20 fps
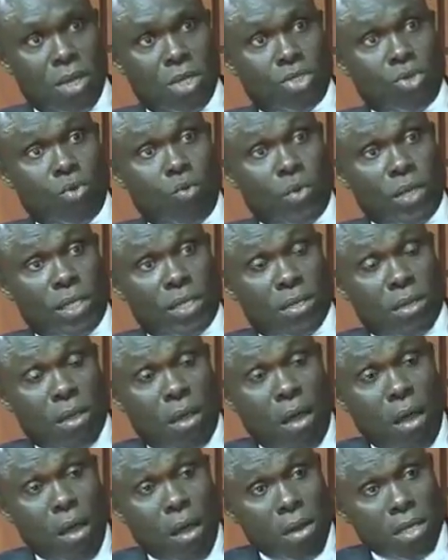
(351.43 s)
So with
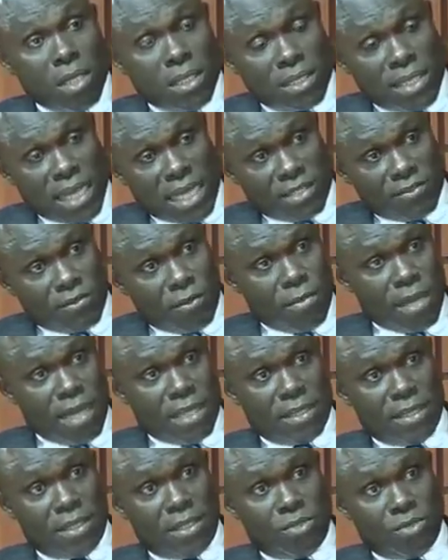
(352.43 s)
all the
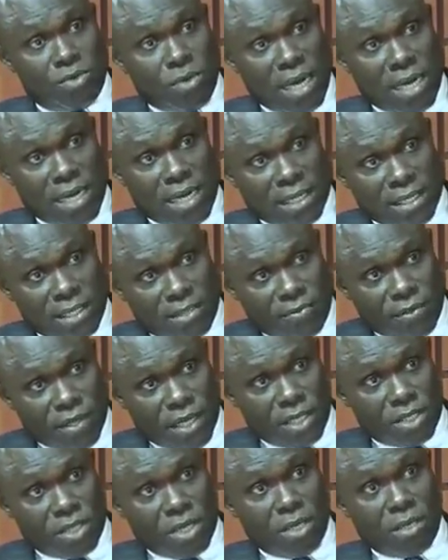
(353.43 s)
transformers in rural
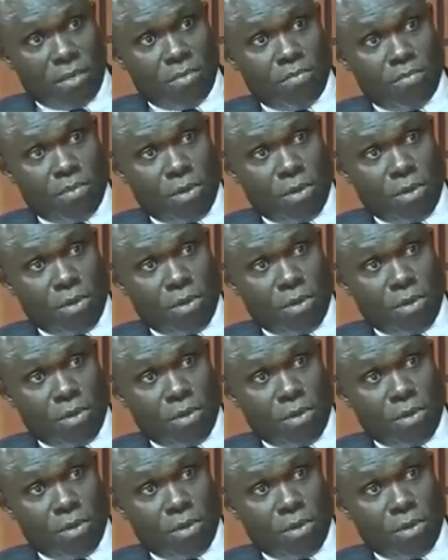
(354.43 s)
electrification